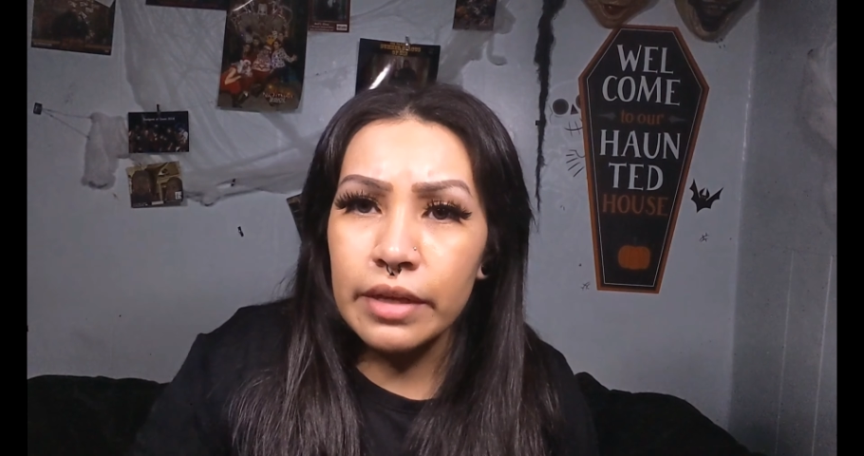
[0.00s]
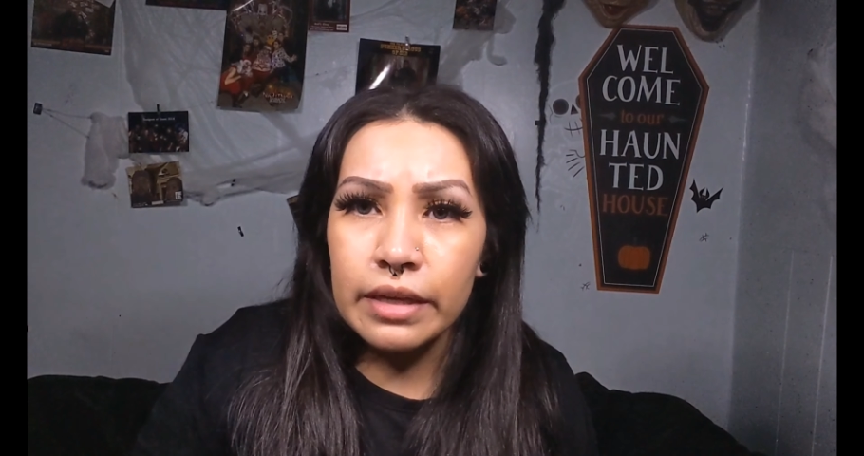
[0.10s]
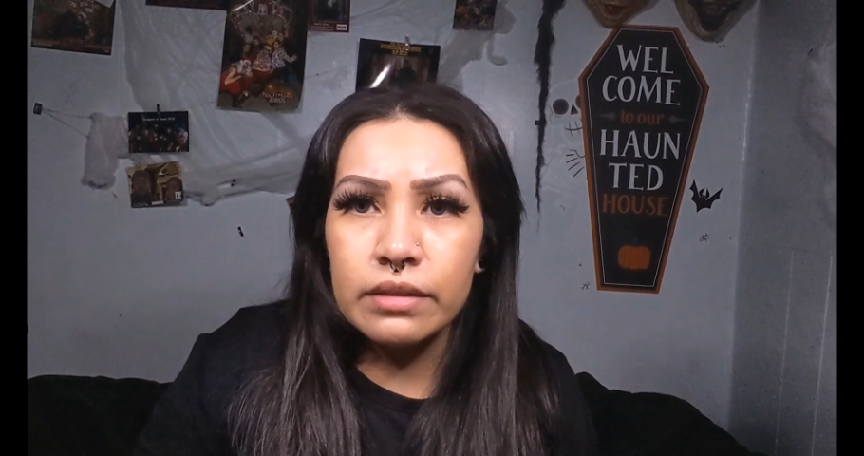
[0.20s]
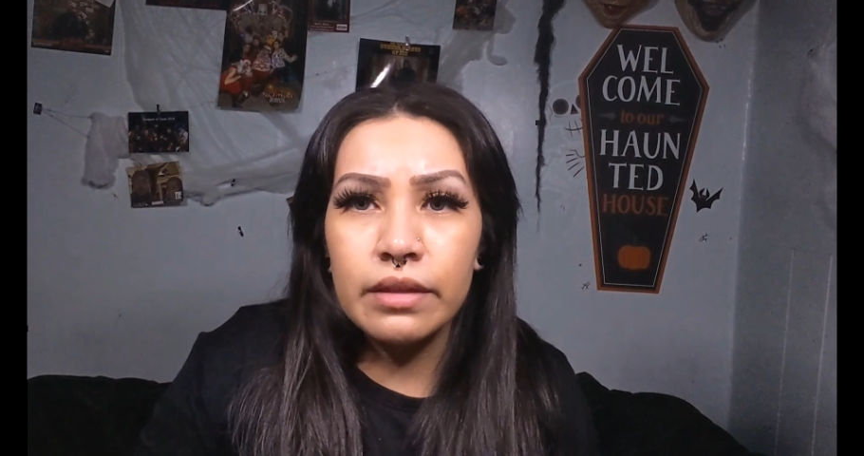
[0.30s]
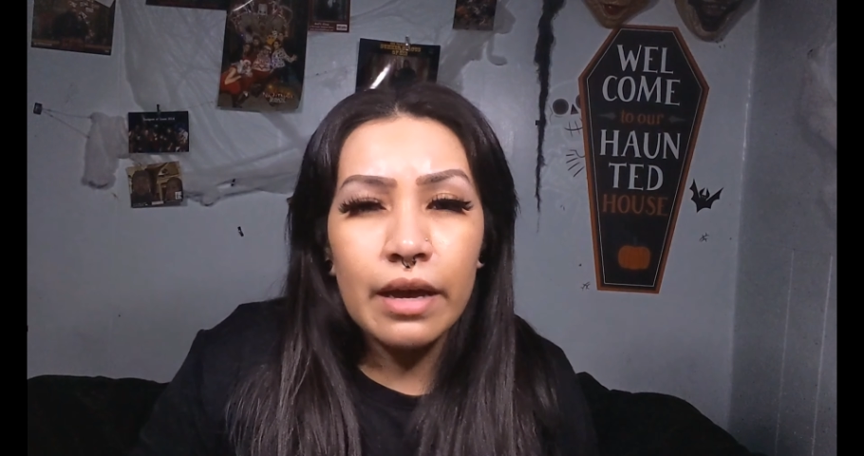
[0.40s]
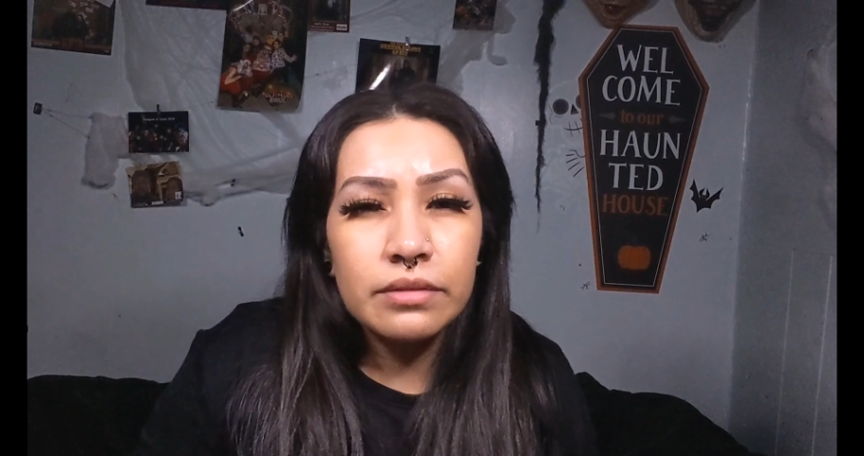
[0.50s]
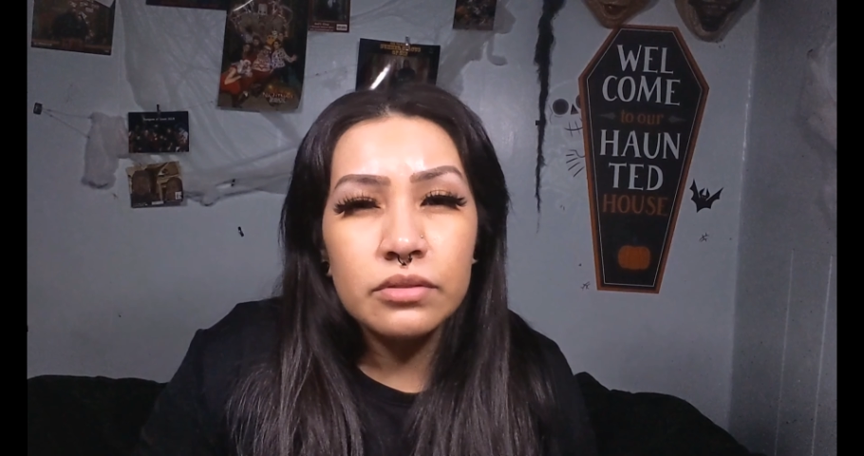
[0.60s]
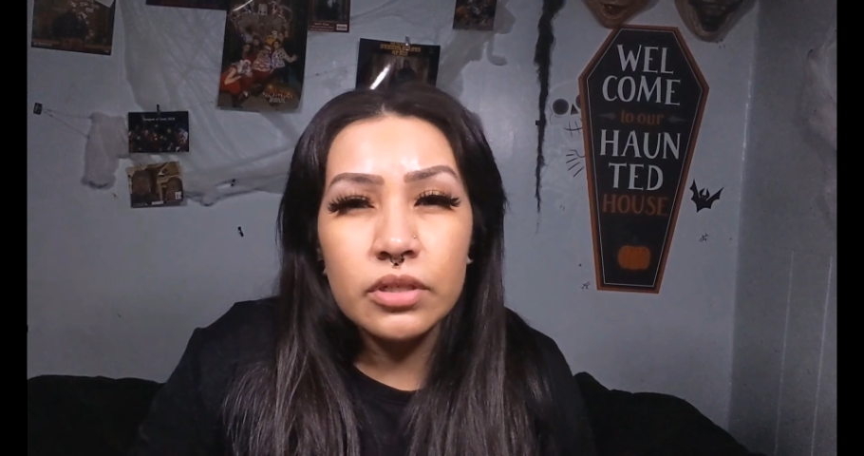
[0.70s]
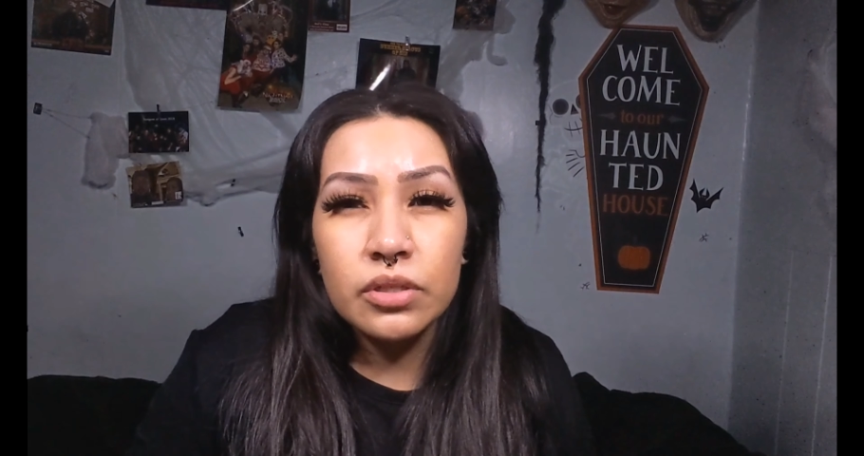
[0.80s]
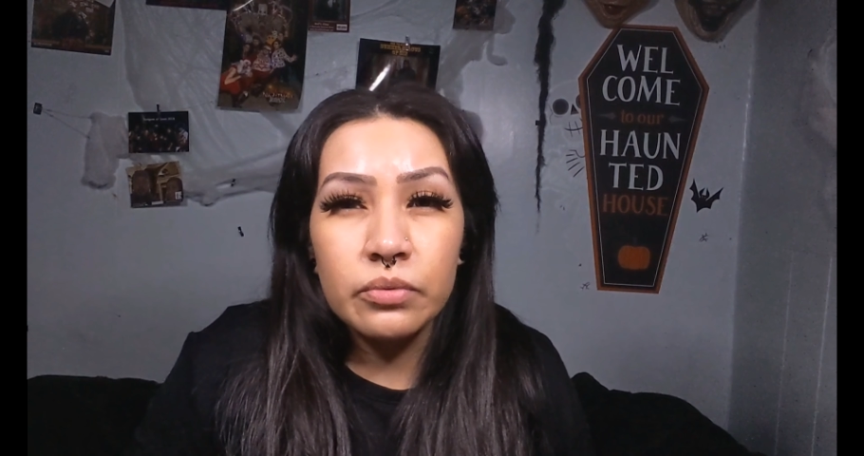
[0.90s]
like
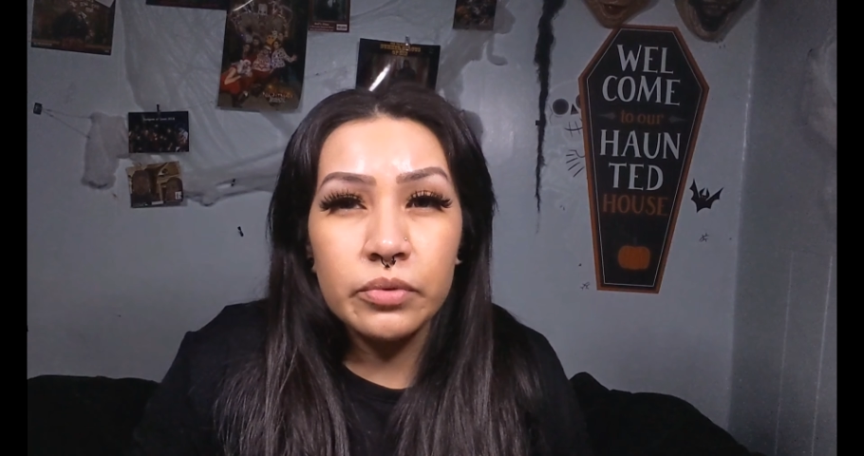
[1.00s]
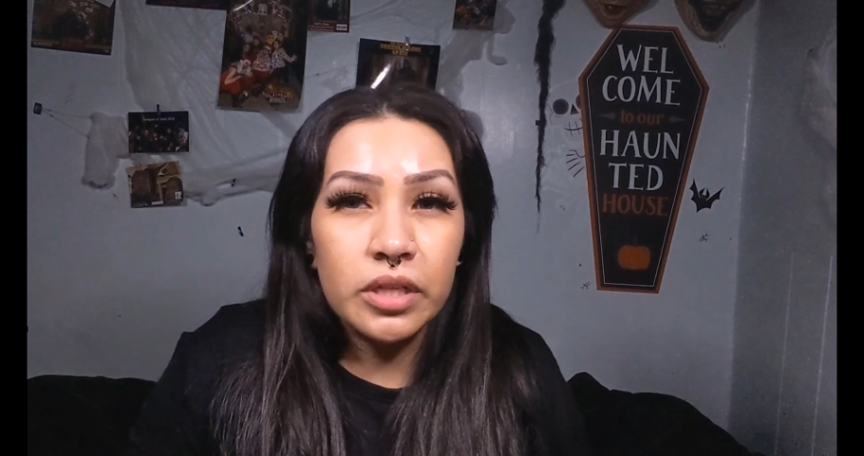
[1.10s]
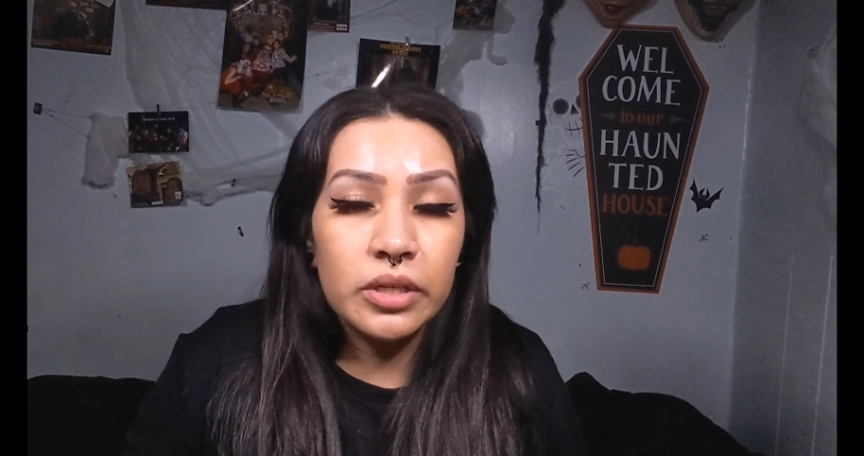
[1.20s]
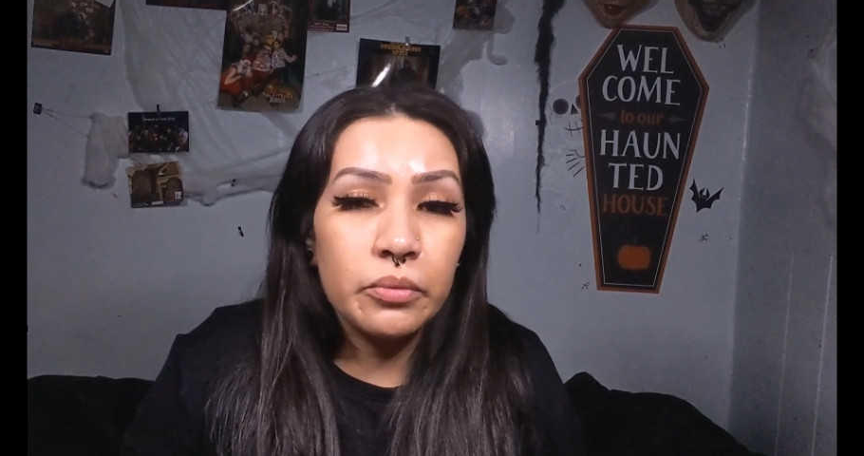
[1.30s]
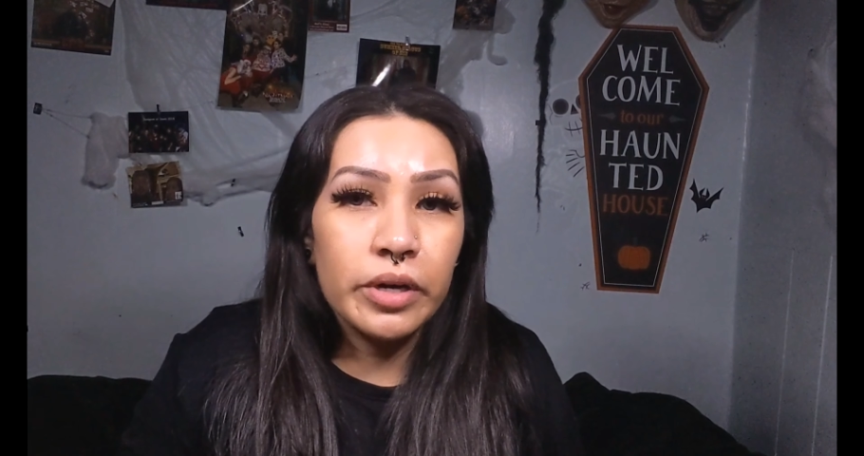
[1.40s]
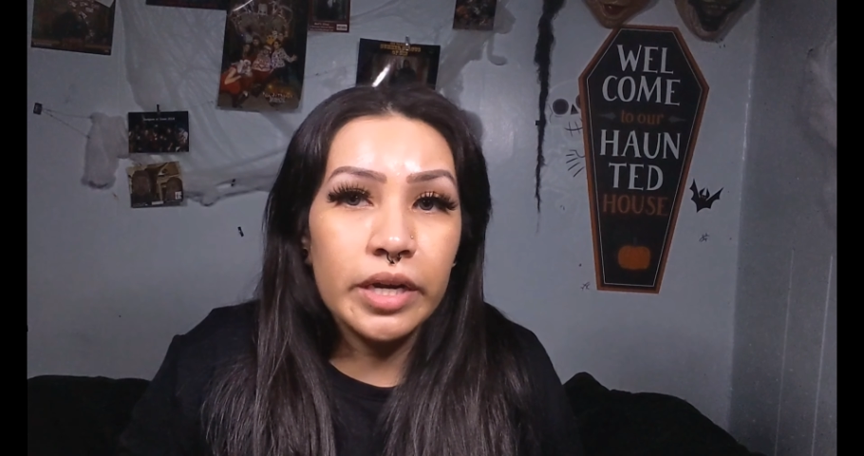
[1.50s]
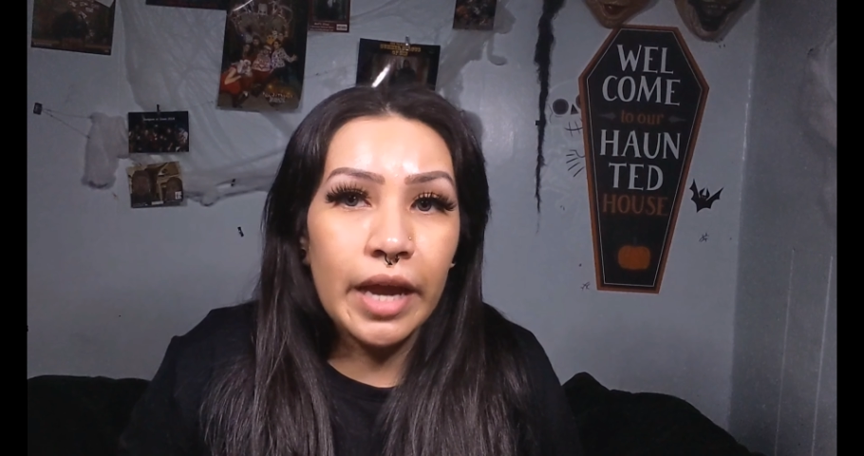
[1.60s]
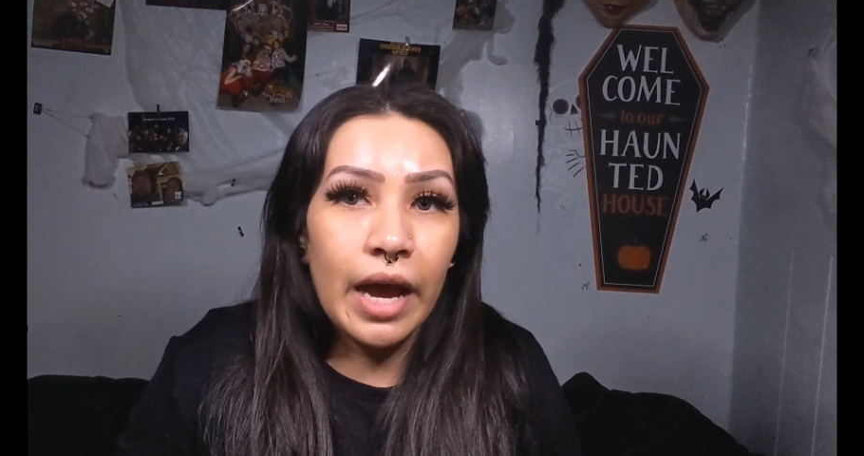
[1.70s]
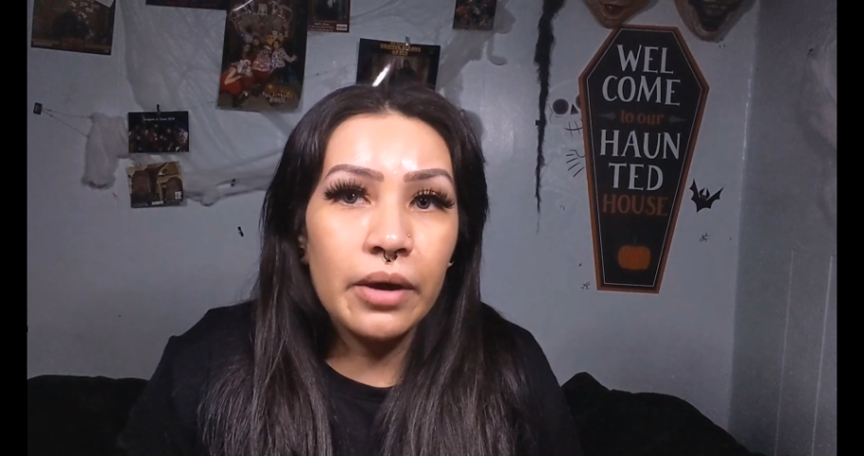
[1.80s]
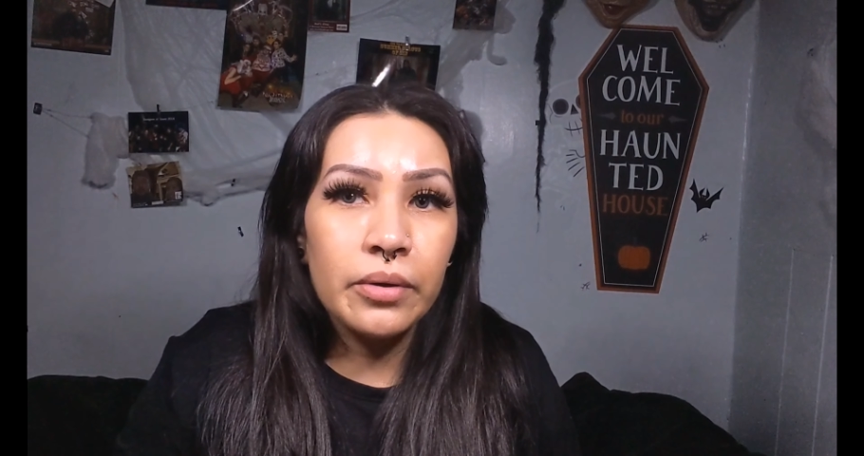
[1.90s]
that doesn't really work
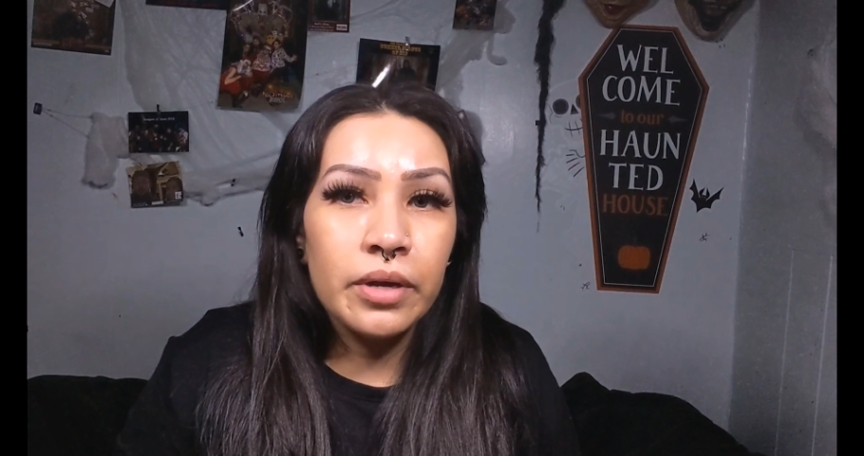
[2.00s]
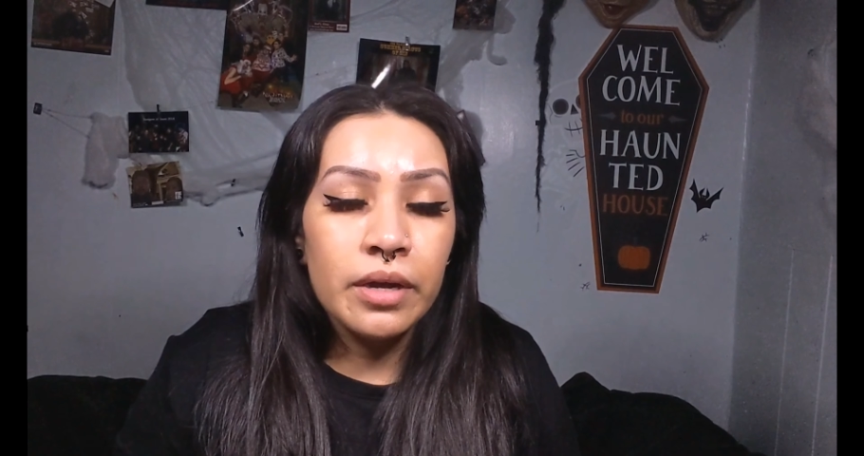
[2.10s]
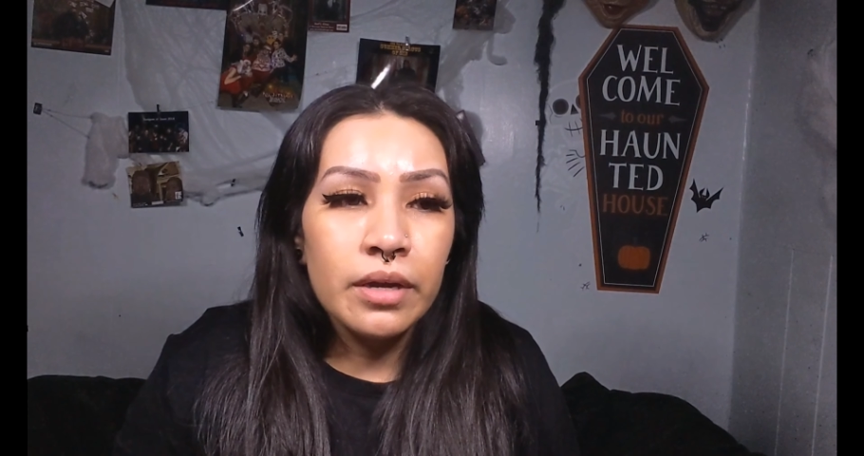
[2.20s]
out.